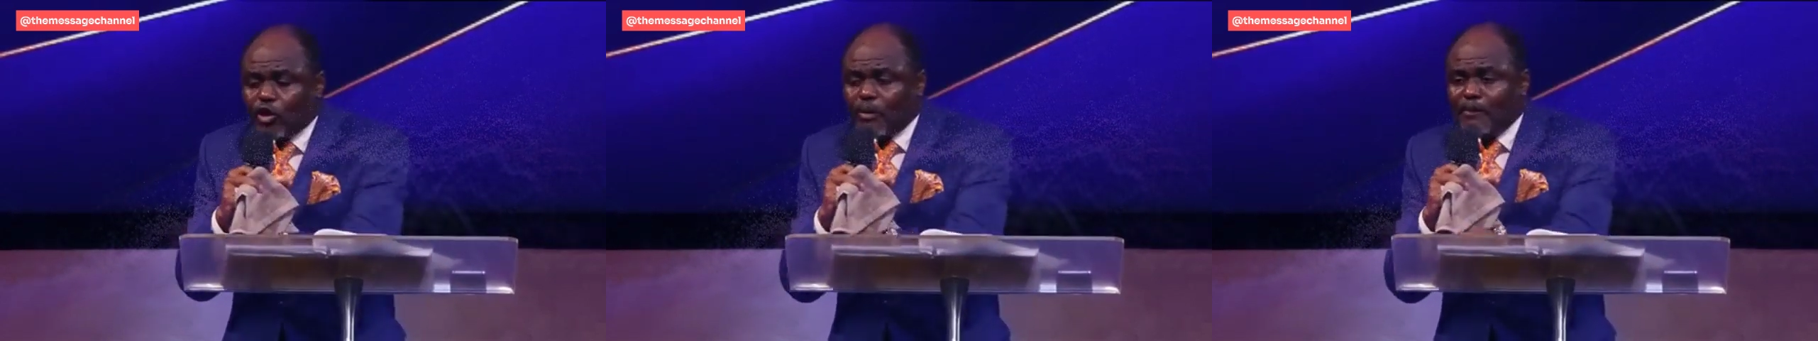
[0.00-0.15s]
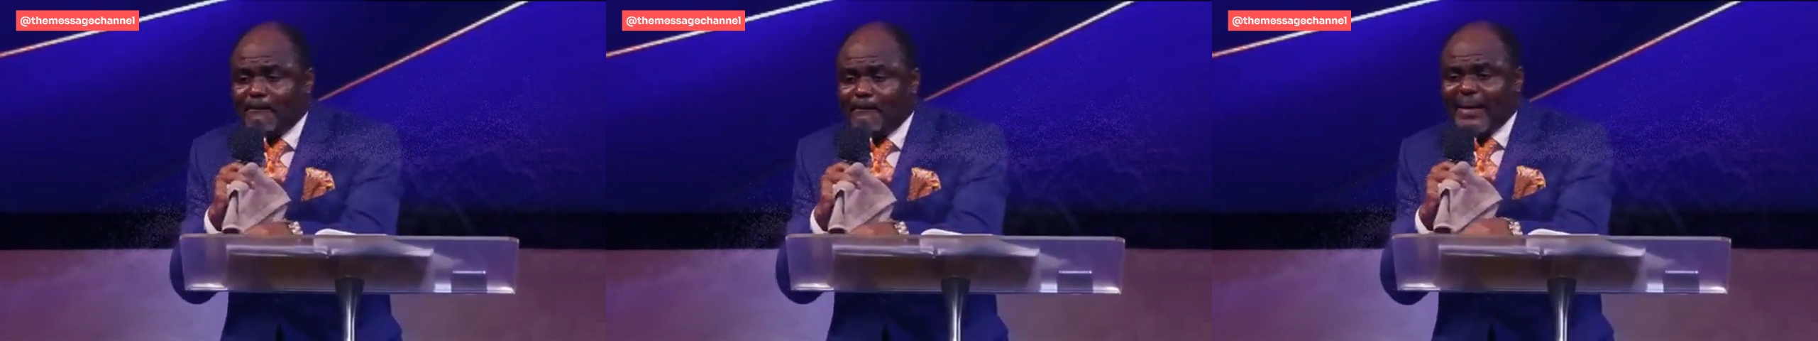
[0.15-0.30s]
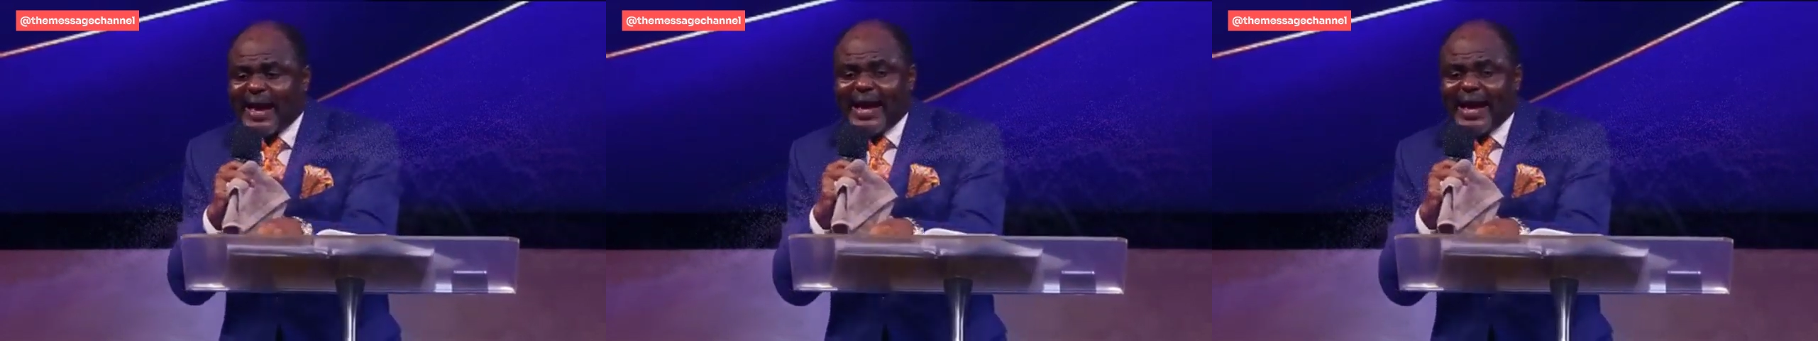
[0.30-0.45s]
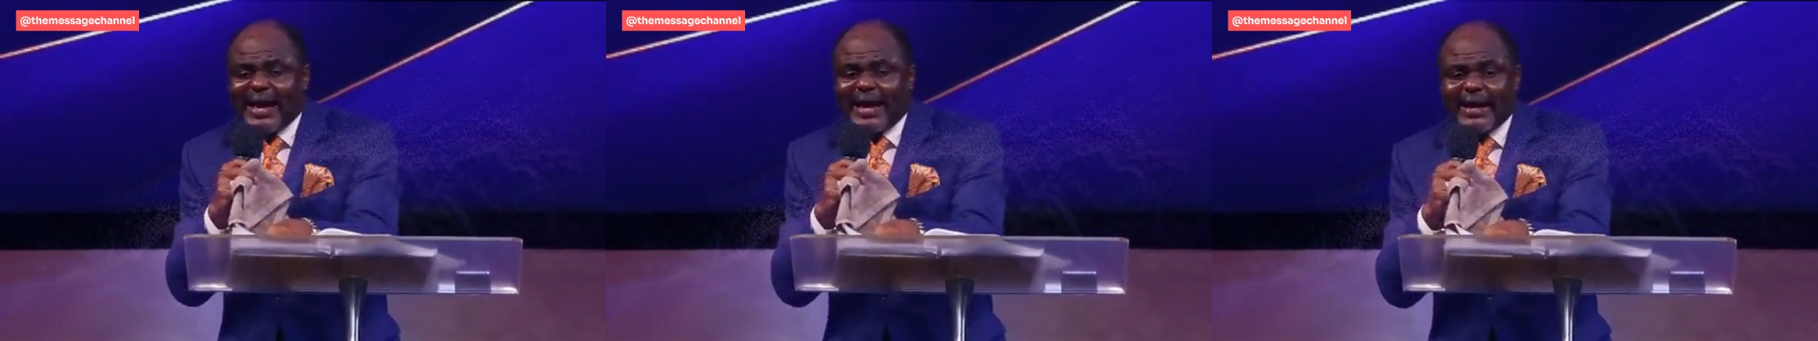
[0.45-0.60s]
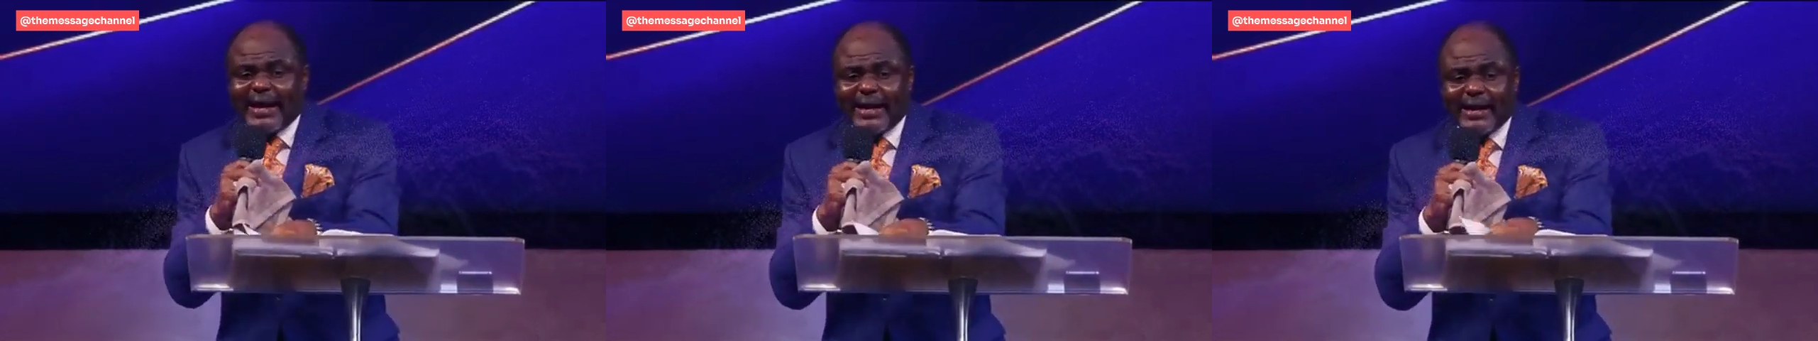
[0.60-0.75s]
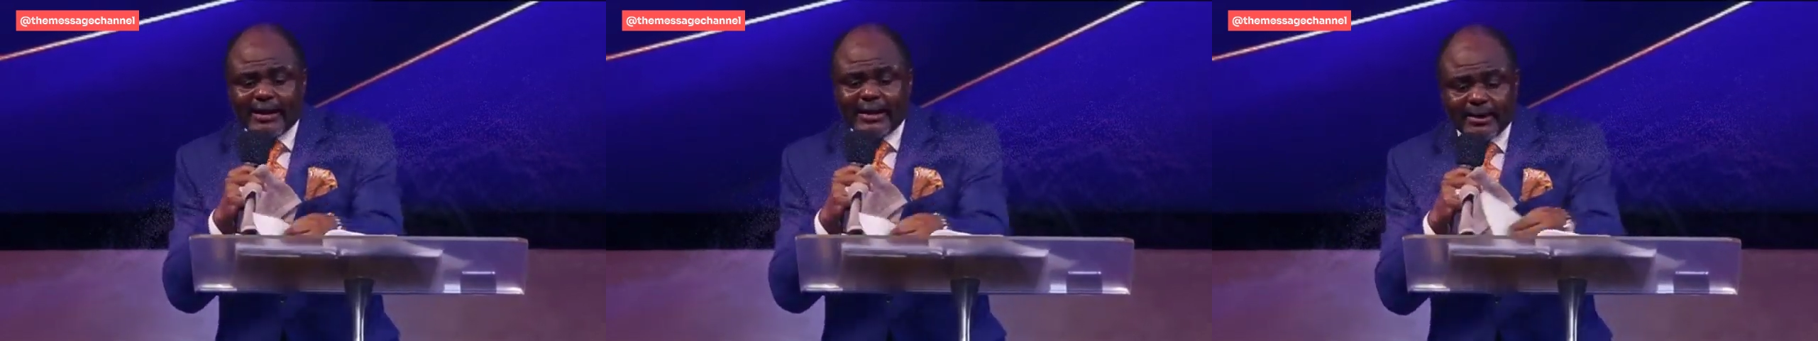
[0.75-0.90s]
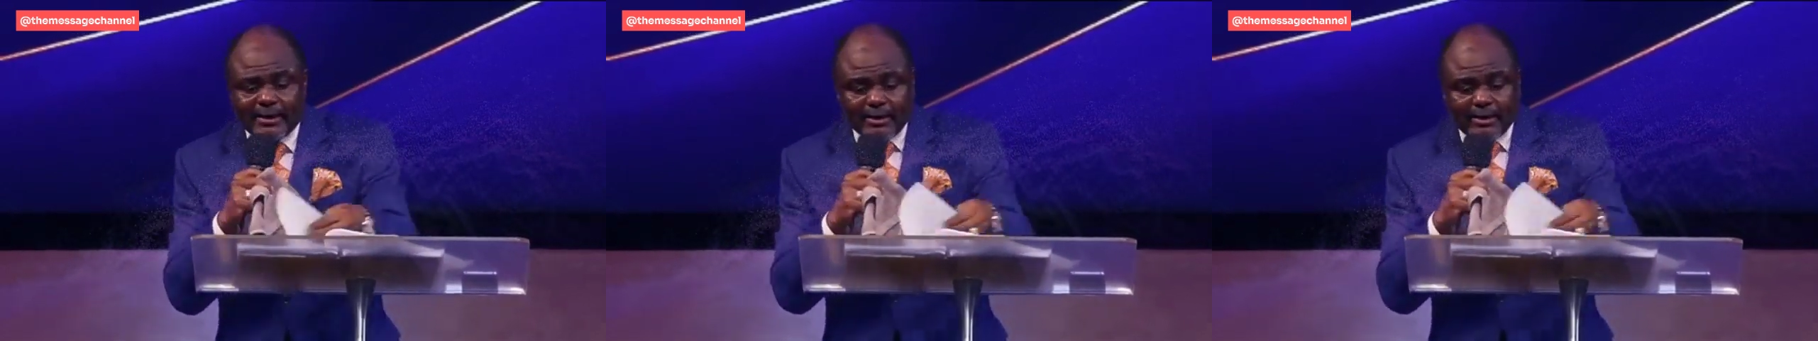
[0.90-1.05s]

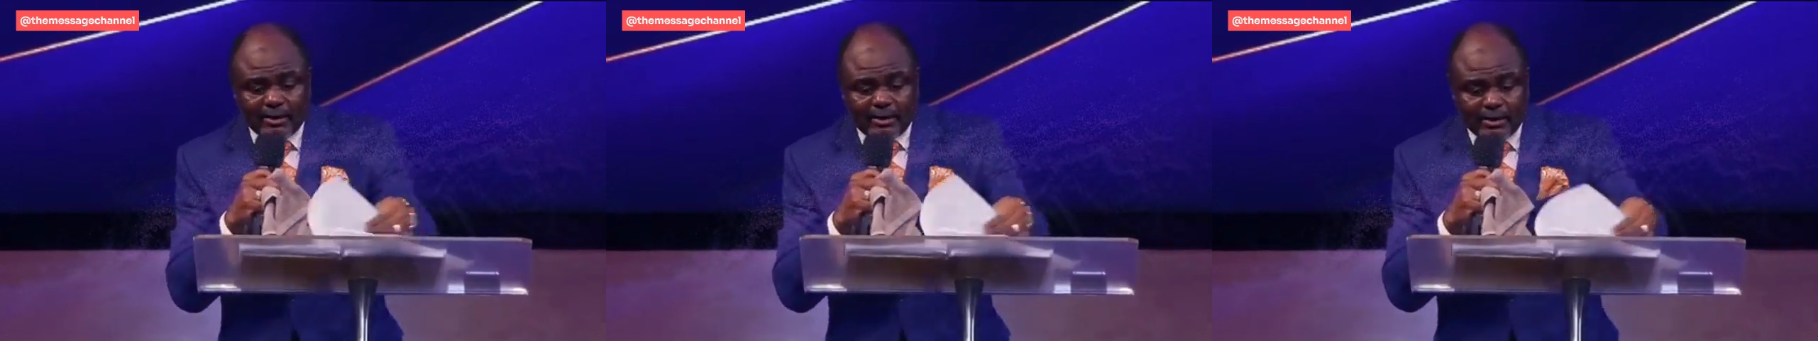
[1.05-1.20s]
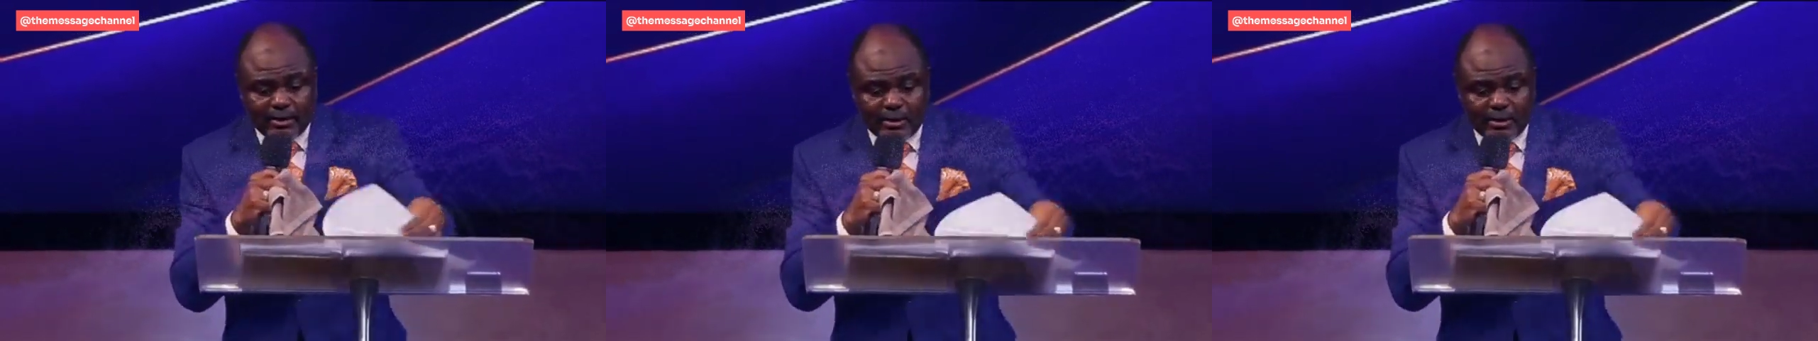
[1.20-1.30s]
men.